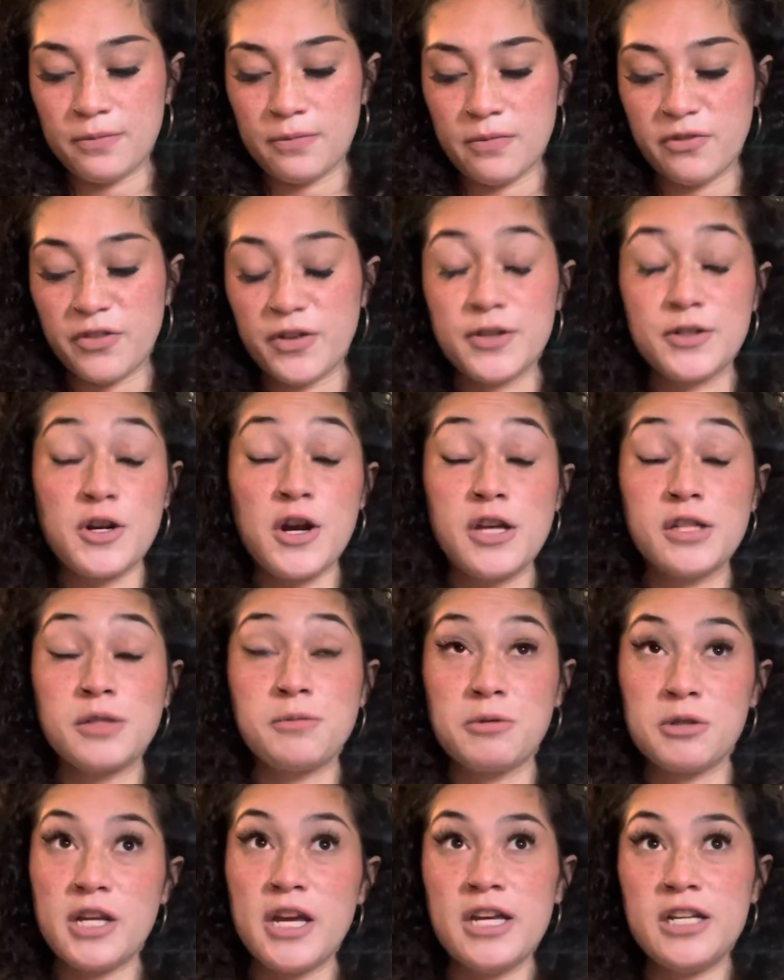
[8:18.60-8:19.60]
For
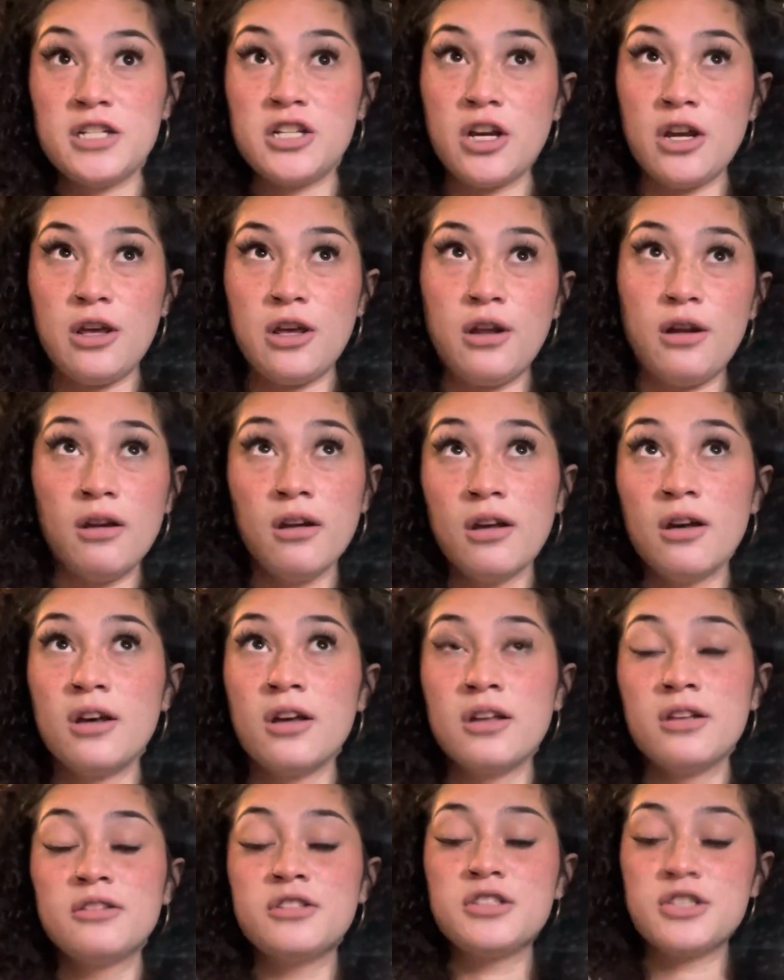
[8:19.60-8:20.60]
transportation,
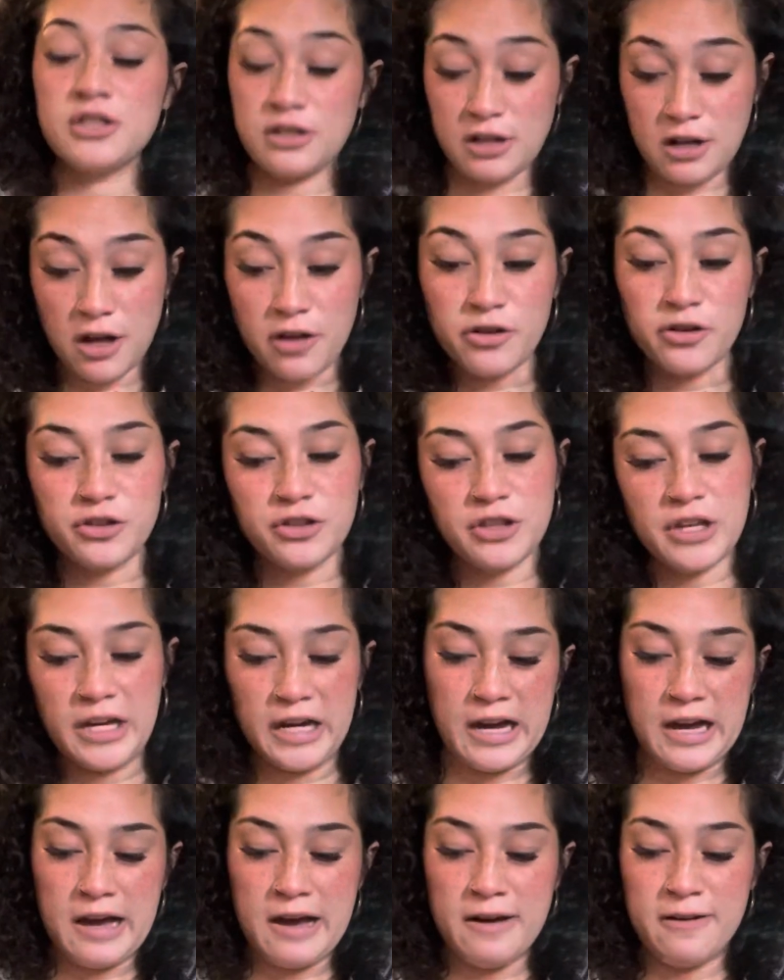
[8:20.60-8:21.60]
which is another thing
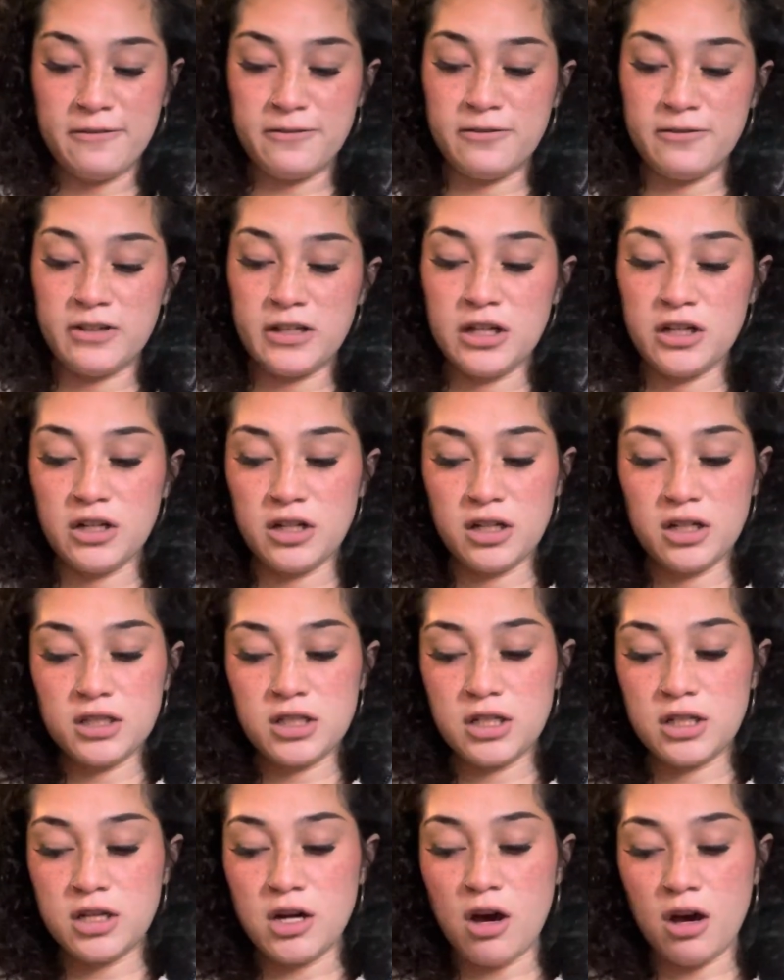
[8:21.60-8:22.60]
I have here
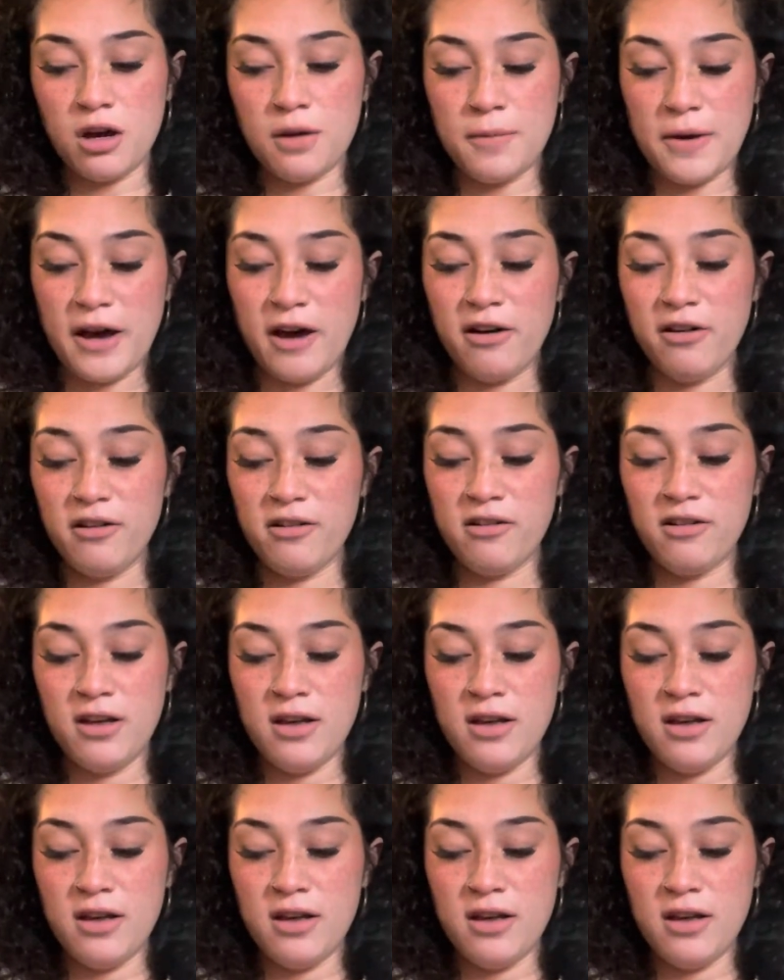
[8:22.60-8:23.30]
to talk about,